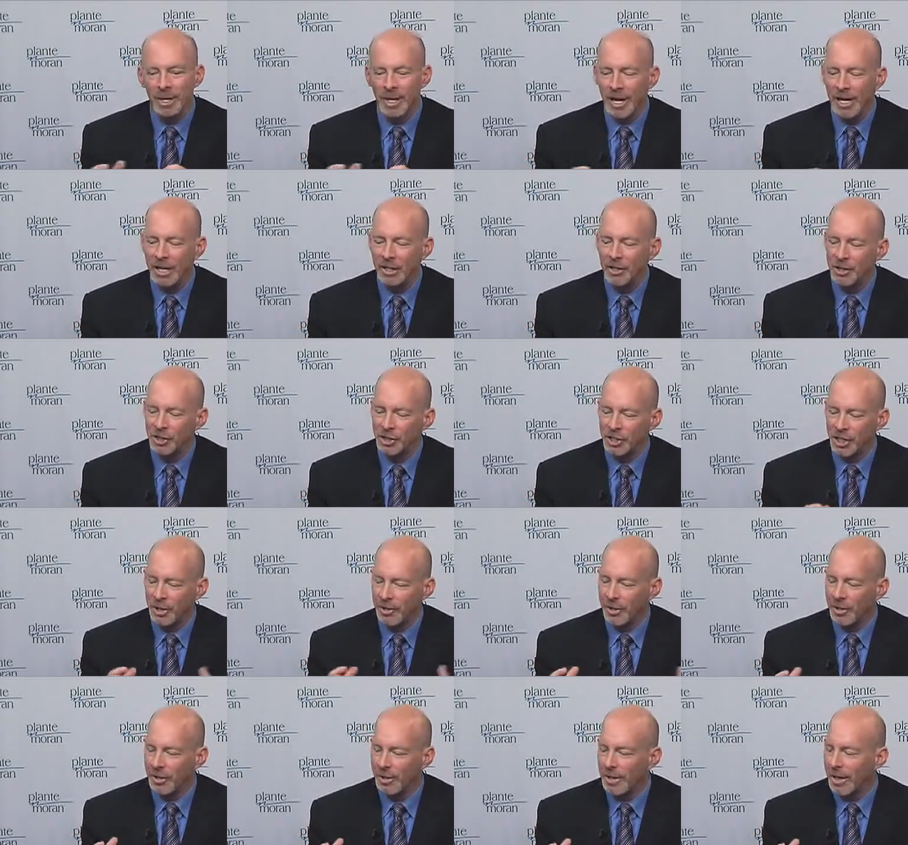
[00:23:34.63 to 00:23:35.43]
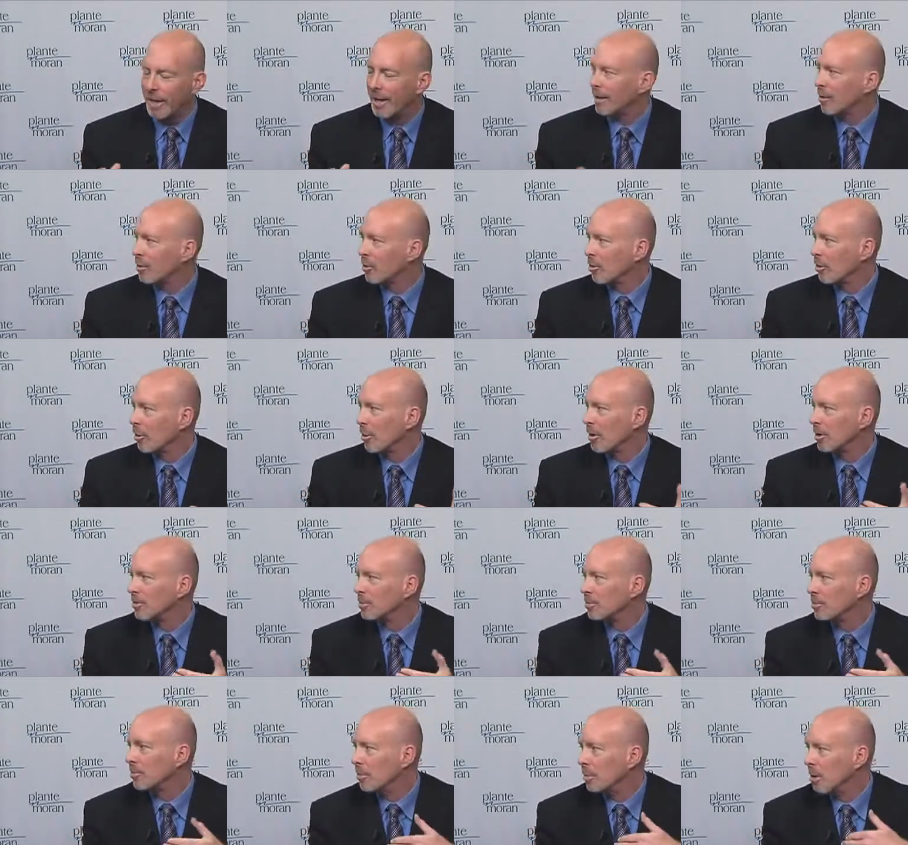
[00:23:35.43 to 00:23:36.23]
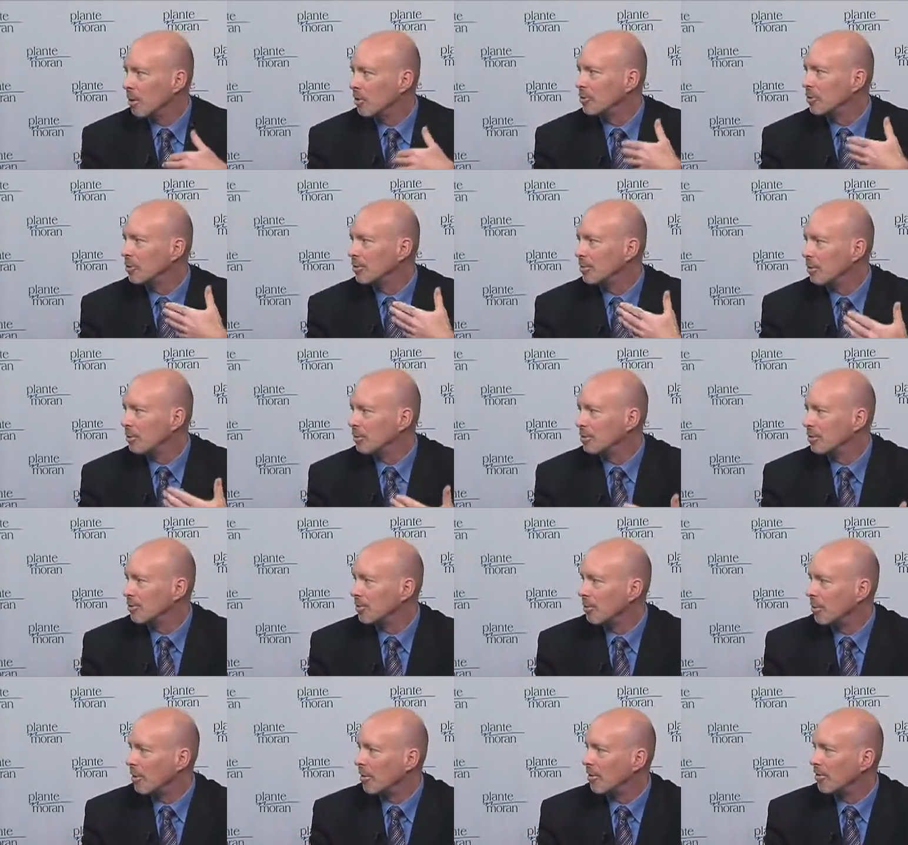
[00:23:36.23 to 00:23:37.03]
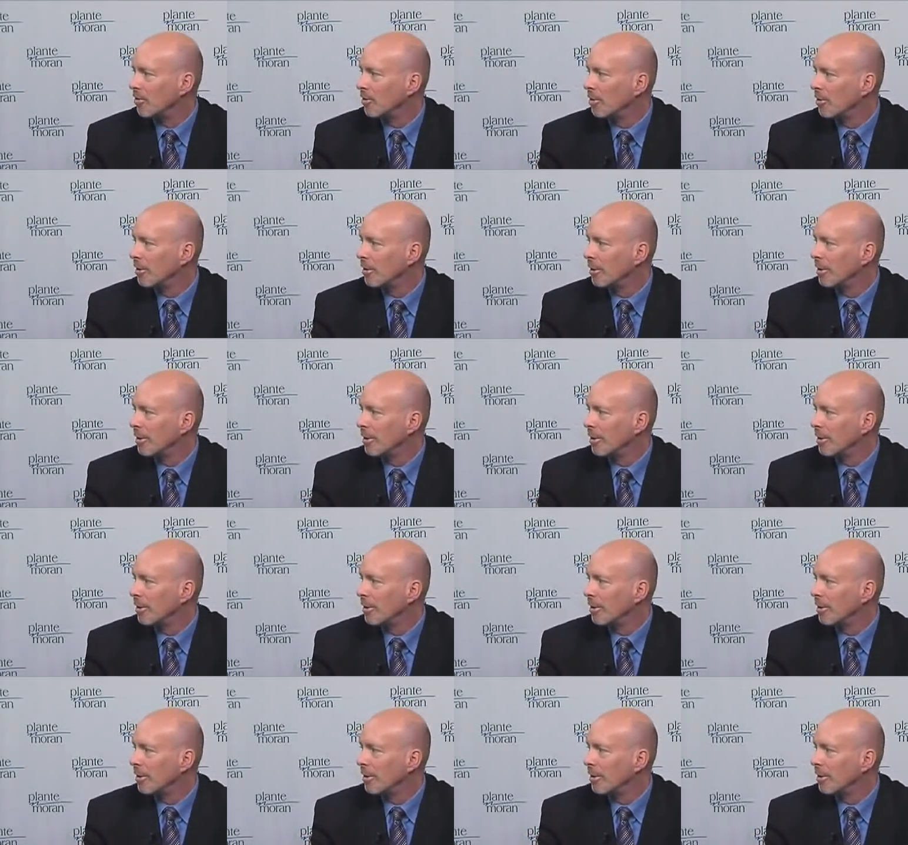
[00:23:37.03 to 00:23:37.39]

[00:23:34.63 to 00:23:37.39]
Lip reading: and sharing that across multiple small,